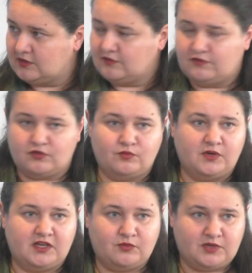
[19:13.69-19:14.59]
from
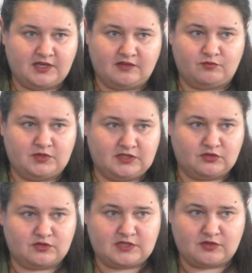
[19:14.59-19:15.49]
where we have been in
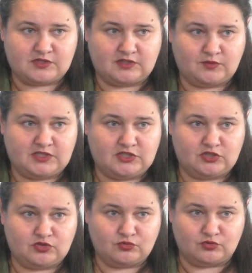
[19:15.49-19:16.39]

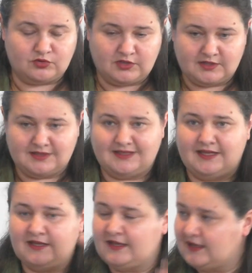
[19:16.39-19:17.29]
2022
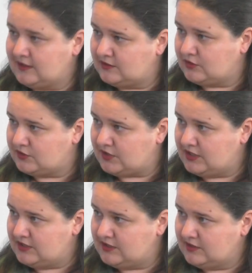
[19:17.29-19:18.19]
ahead
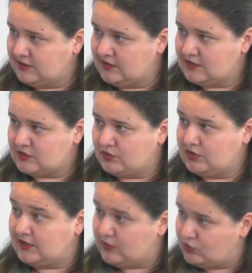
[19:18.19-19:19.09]
already. So
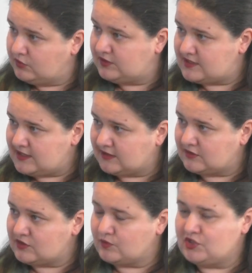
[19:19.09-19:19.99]
in all the
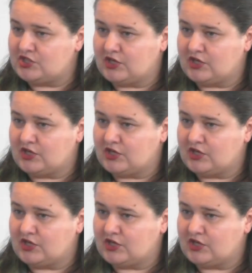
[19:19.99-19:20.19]
sectors which